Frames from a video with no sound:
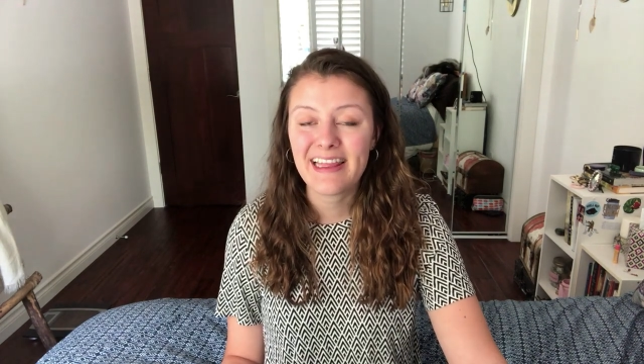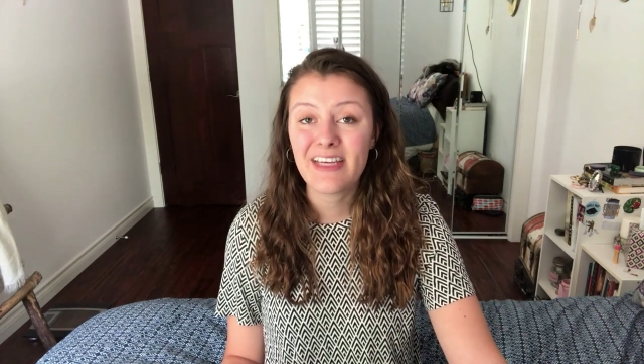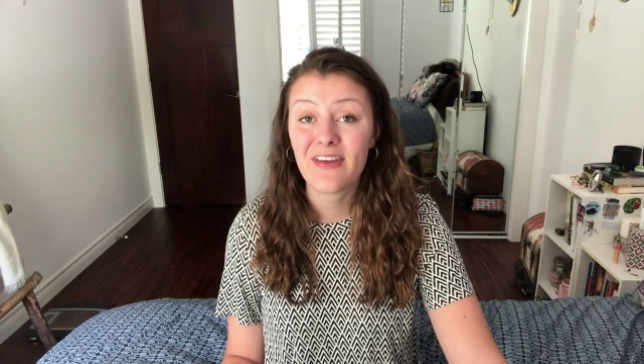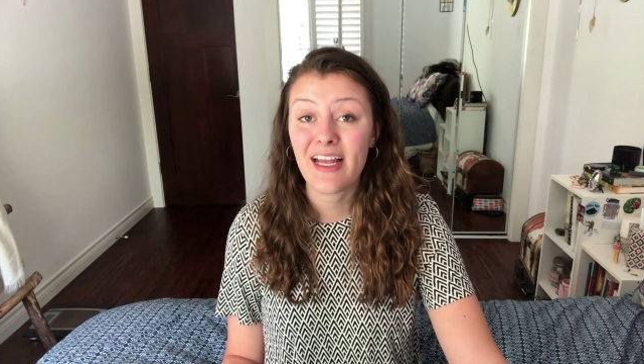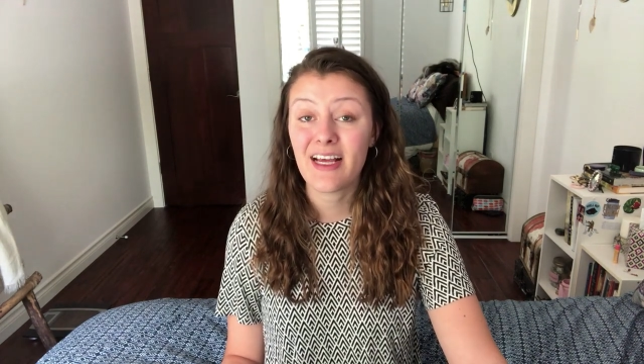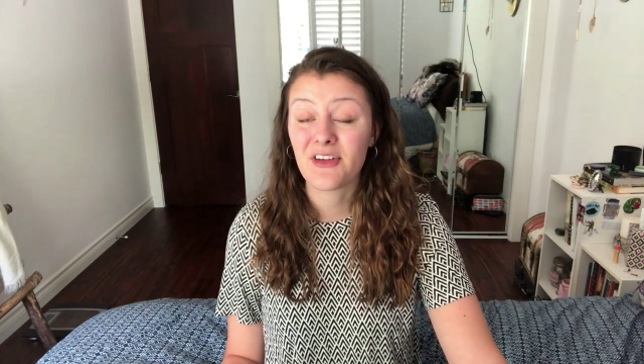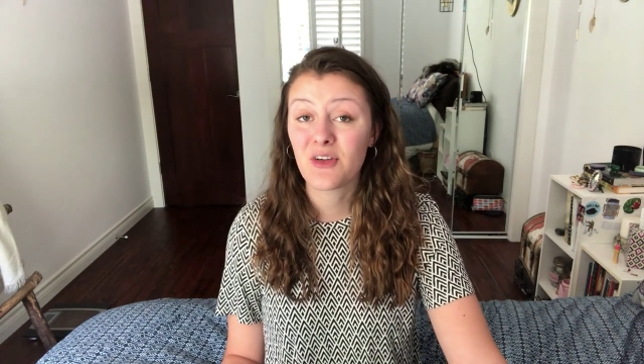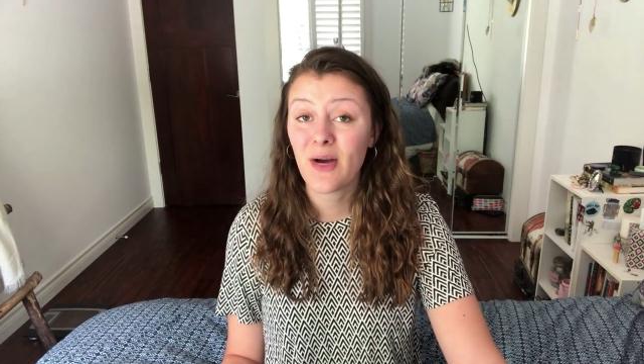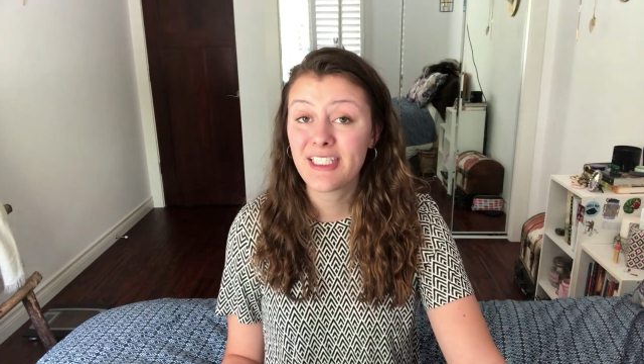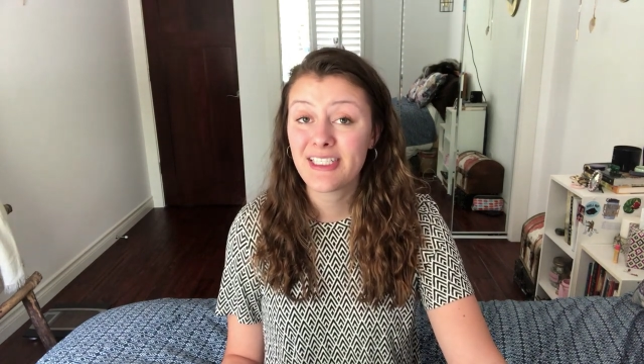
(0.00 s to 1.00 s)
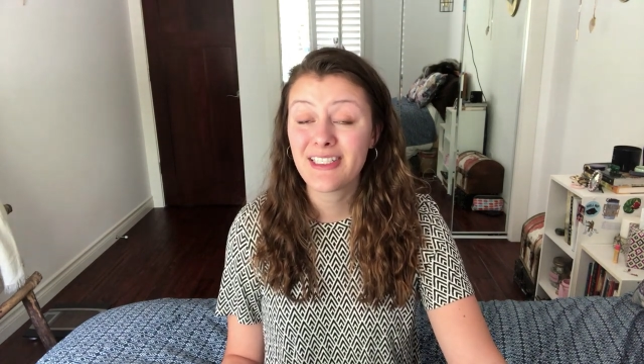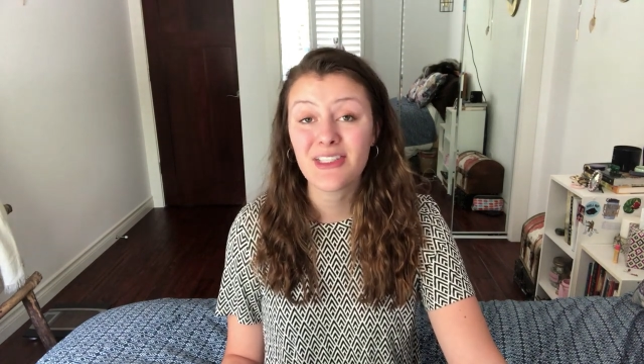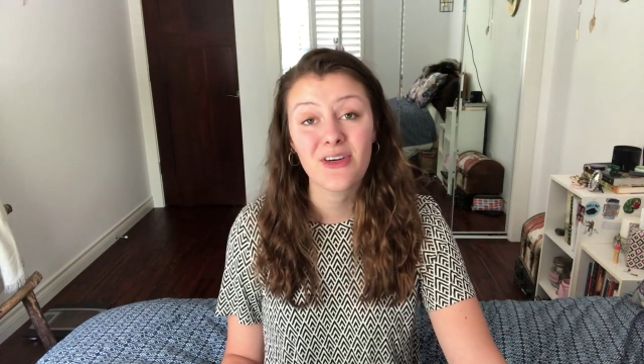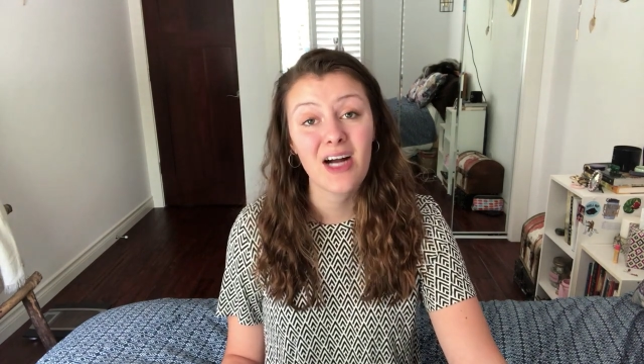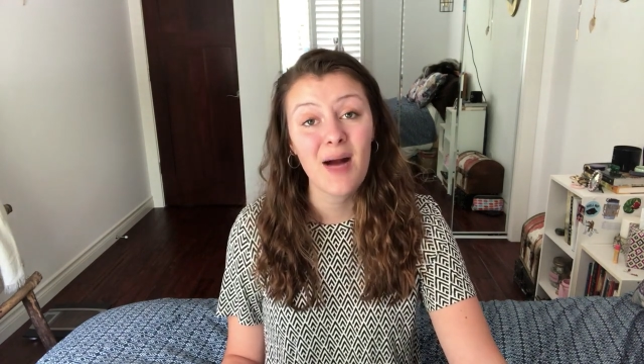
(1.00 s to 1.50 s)
and leave any other
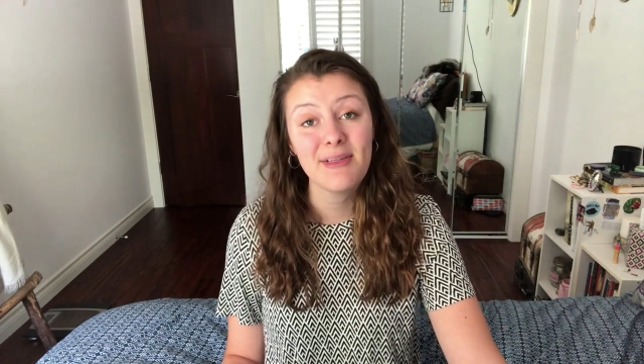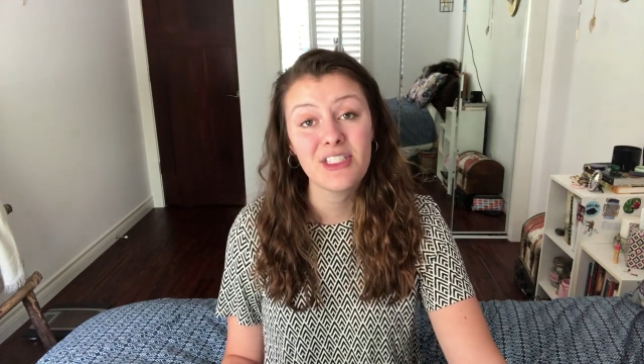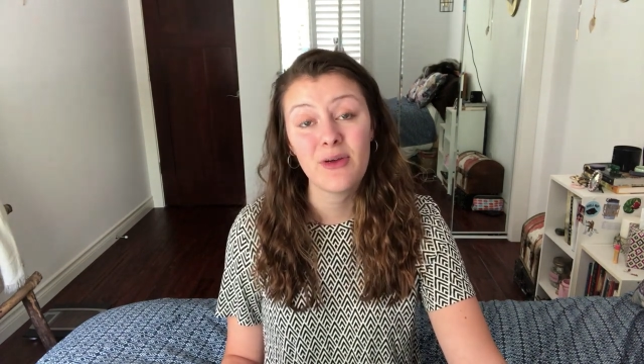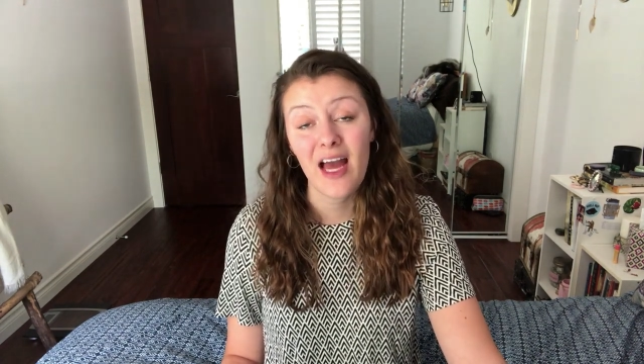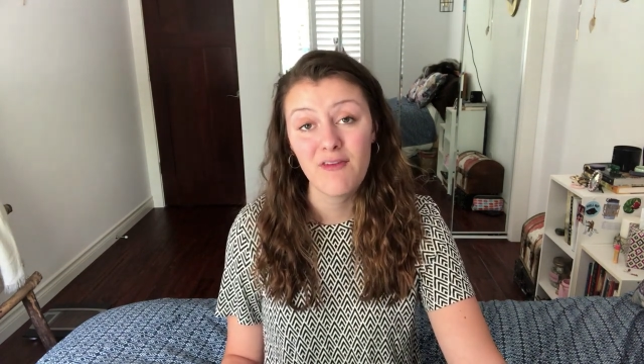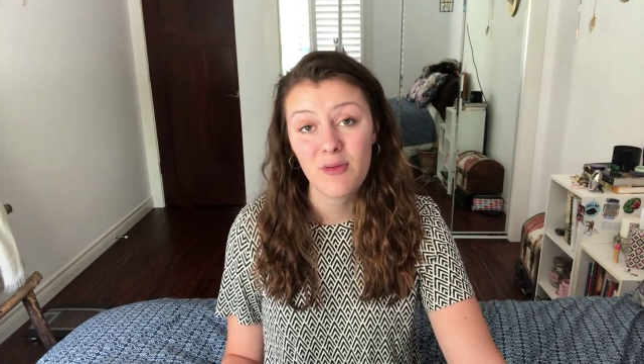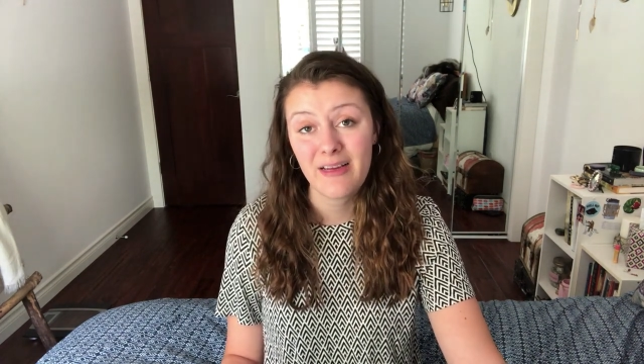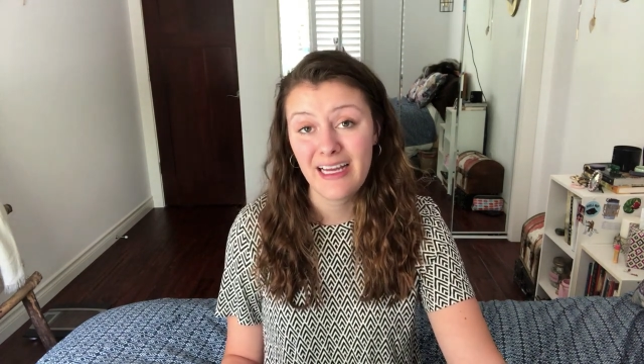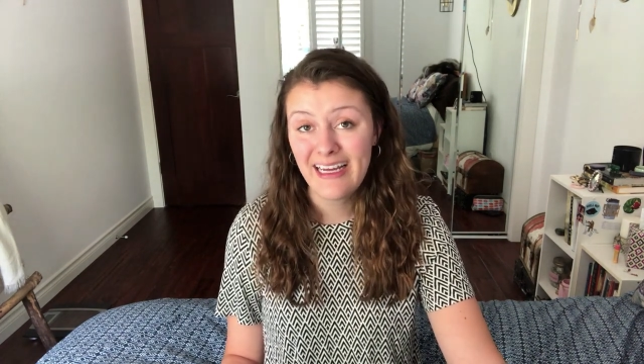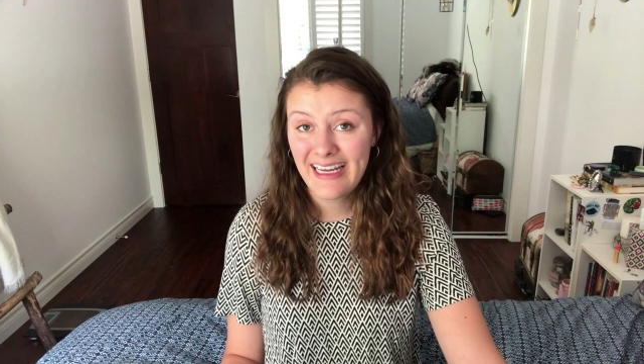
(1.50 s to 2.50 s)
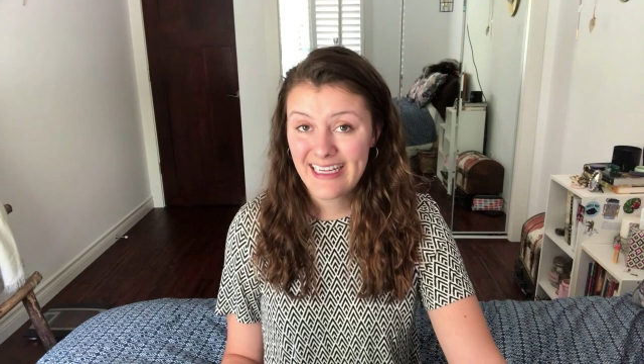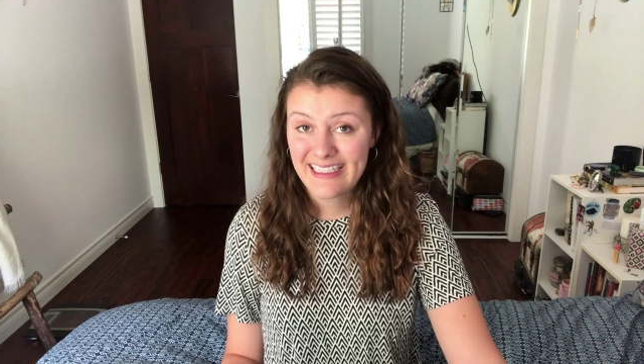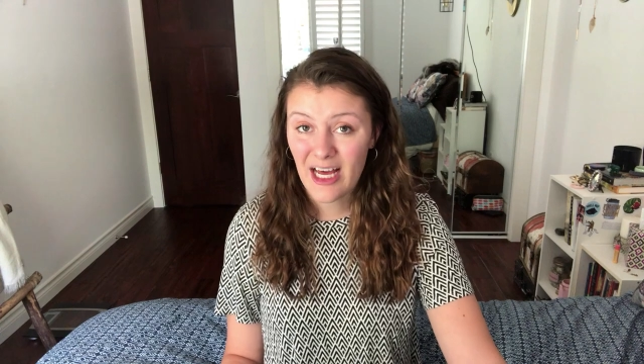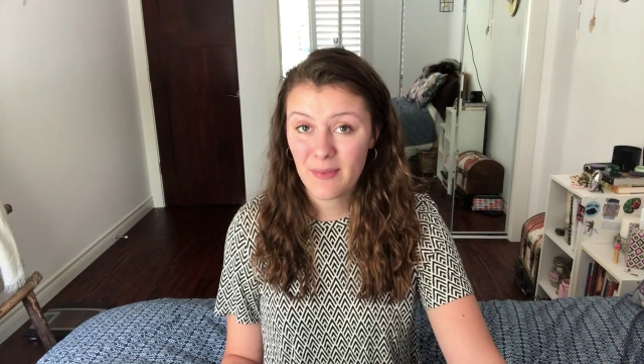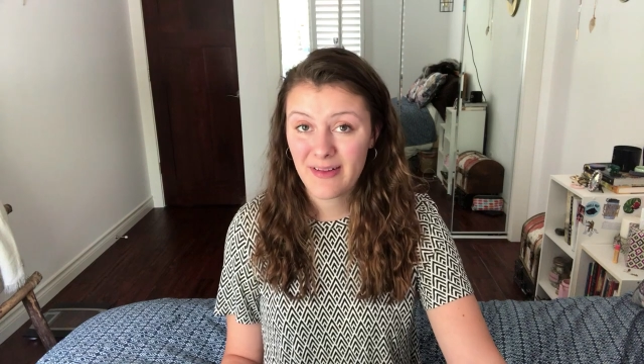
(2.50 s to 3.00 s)
questions or comments you have for me
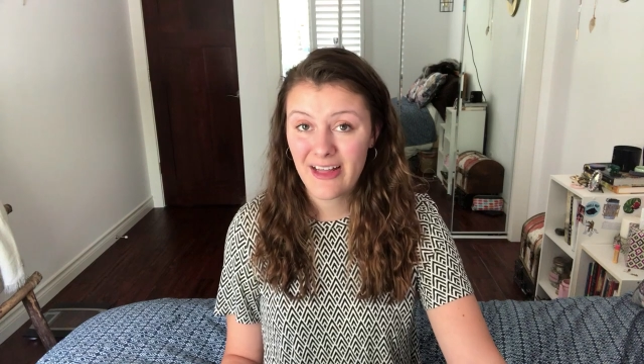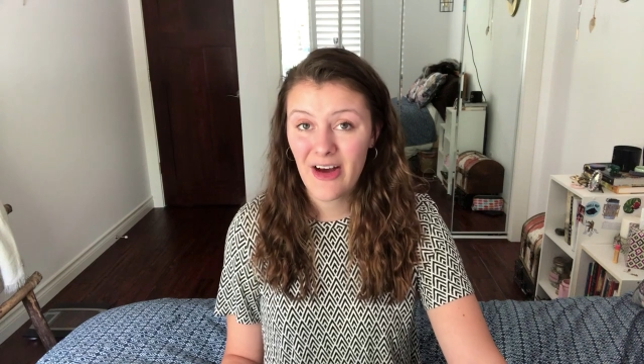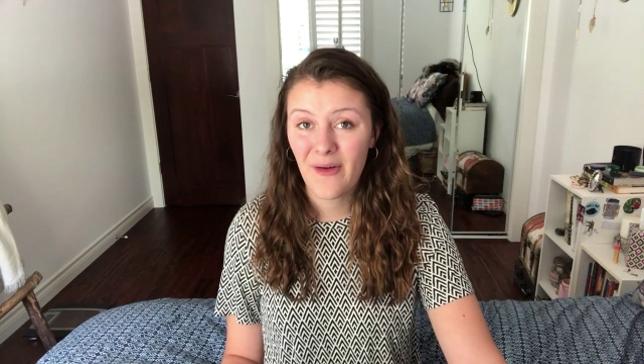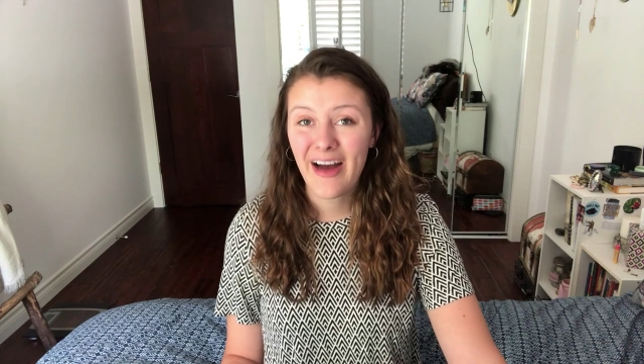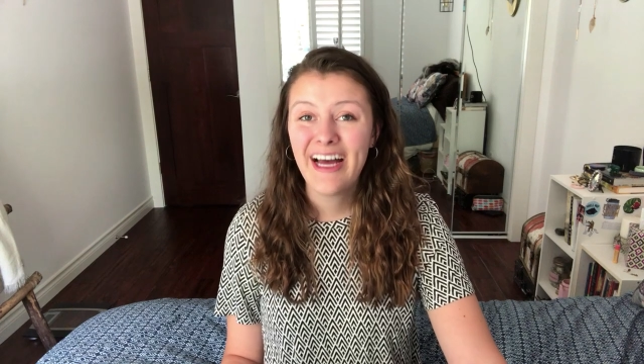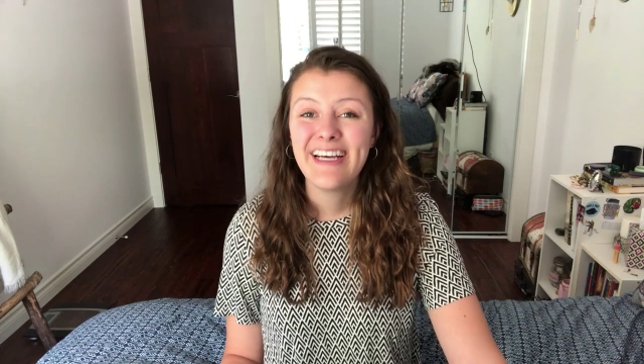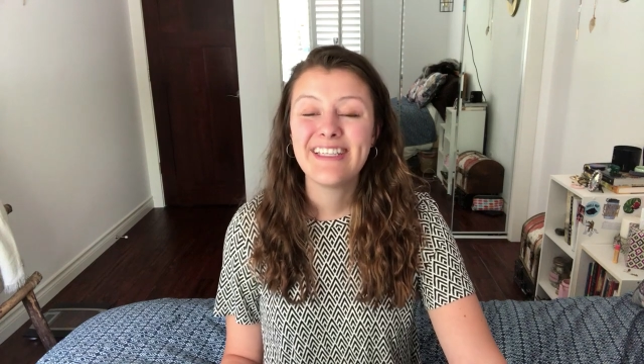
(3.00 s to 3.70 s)
down below.